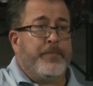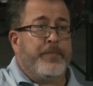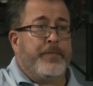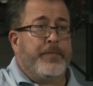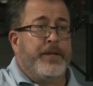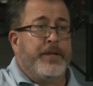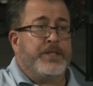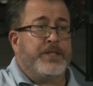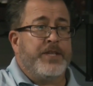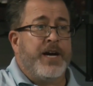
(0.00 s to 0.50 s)

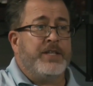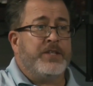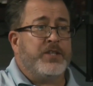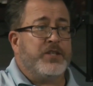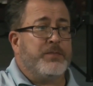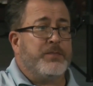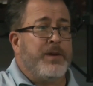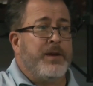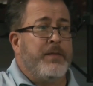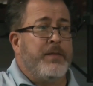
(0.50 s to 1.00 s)
It's not
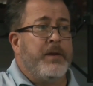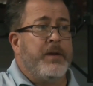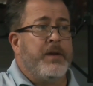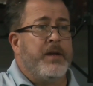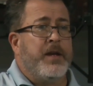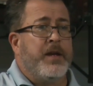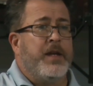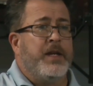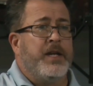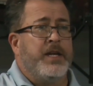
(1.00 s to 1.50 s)

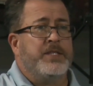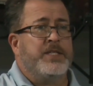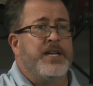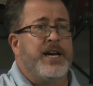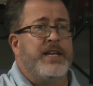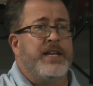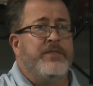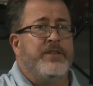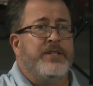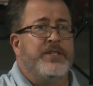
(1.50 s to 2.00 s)

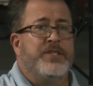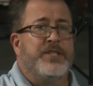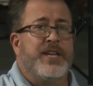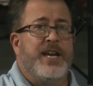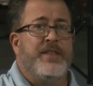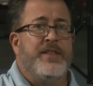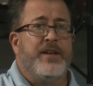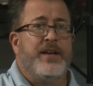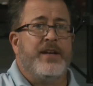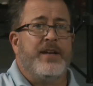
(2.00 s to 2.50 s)
even to say
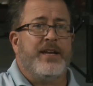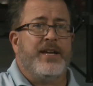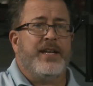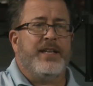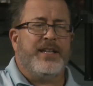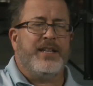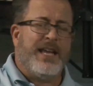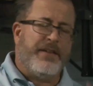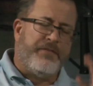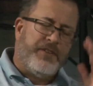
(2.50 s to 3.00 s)
that he
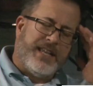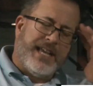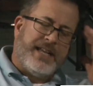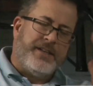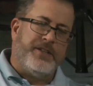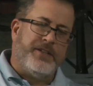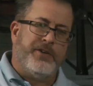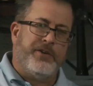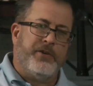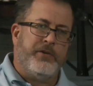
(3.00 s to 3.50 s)
didn't have any
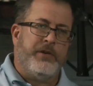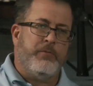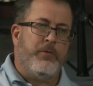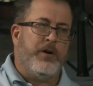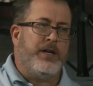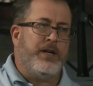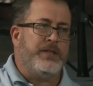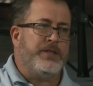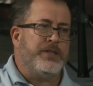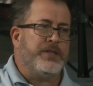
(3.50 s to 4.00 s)
idea who he
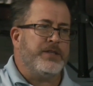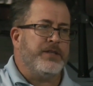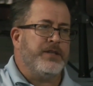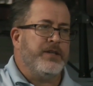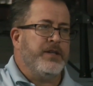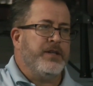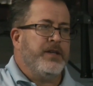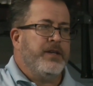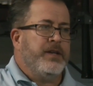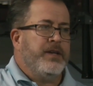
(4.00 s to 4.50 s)
was.
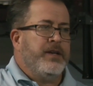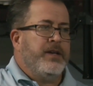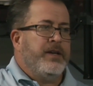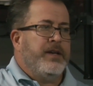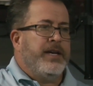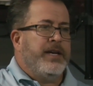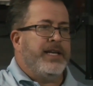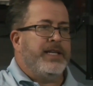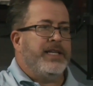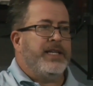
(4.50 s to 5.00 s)

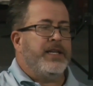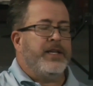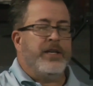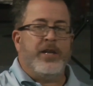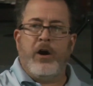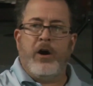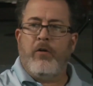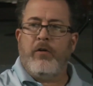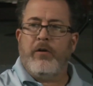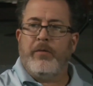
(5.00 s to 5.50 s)
He didn't
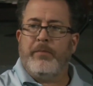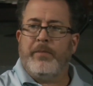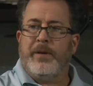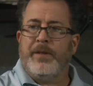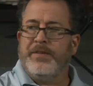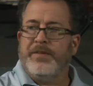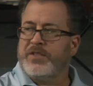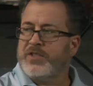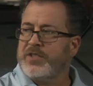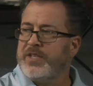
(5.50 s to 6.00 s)
know him in
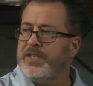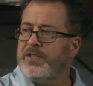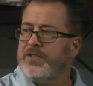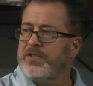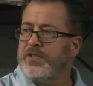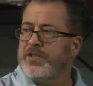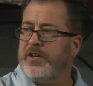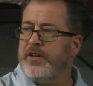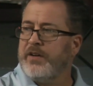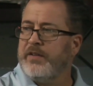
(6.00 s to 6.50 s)
the sense
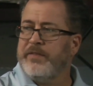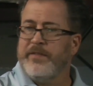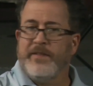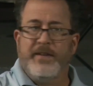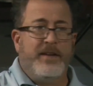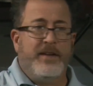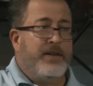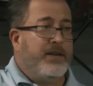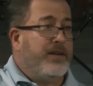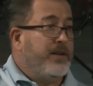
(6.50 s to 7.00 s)
of
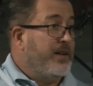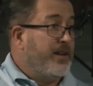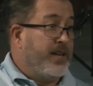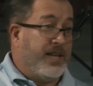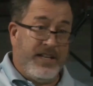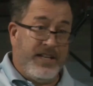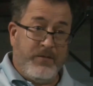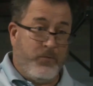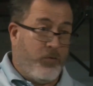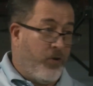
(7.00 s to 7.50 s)
he
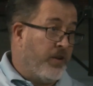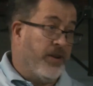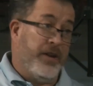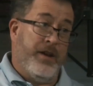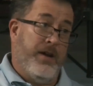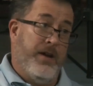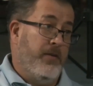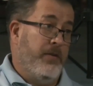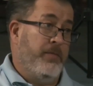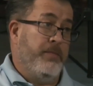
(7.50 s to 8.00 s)
didn't want to know
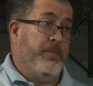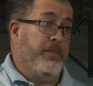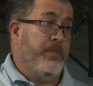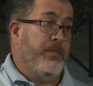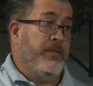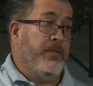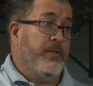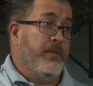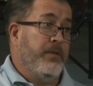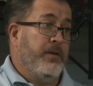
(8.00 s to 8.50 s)
him.
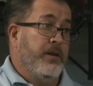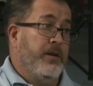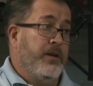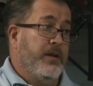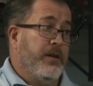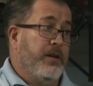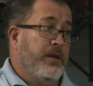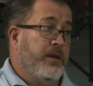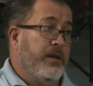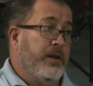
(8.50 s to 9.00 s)

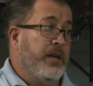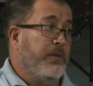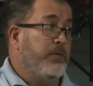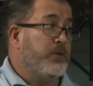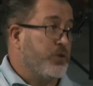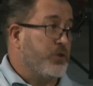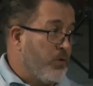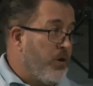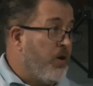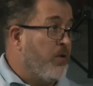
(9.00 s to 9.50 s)
He was
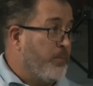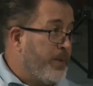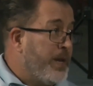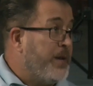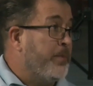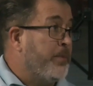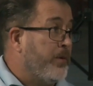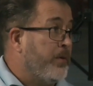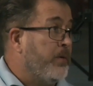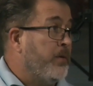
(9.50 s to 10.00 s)
the wrong
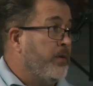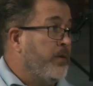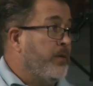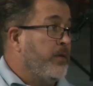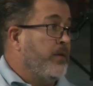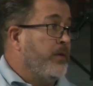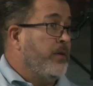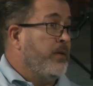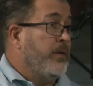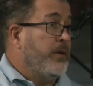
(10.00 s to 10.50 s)
people.
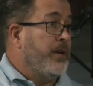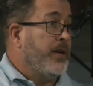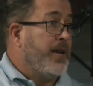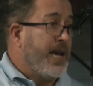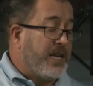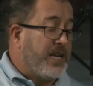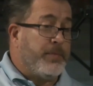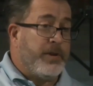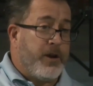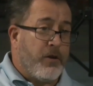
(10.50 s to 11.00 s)
He had
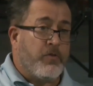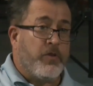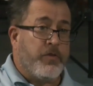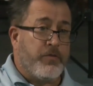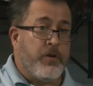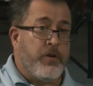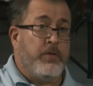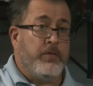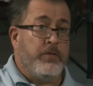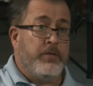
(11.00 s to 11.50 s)
to be
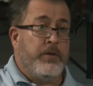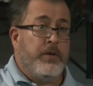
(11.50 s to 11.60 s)
overthrown.